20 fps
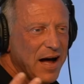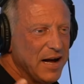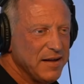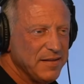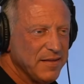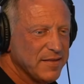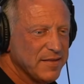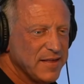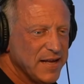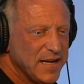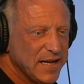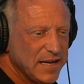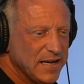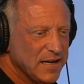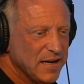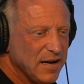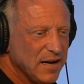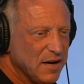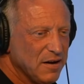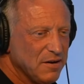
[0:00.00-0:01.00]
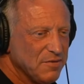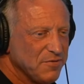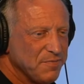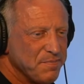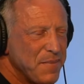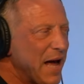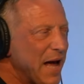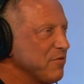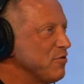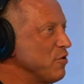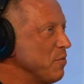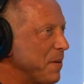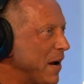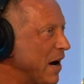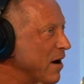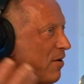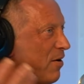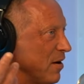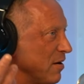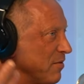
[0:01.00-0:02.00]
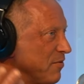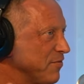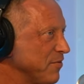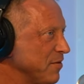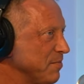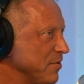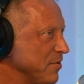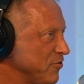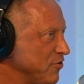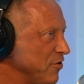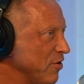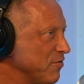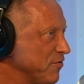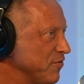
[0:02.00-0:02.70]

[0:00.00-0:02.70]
I think of Matthew Perry from the show